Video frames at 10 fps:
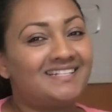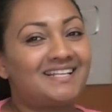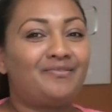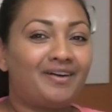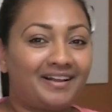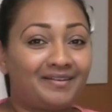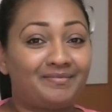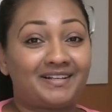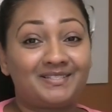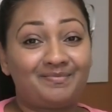and welcome
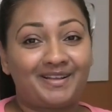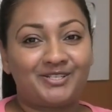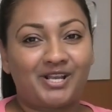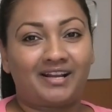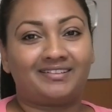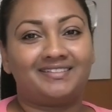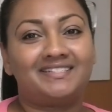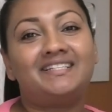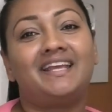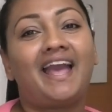back to my channel.
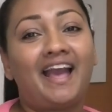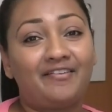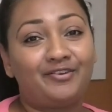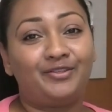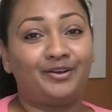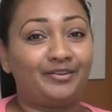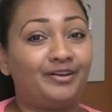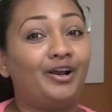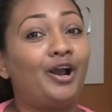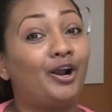Today I have
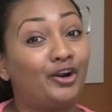another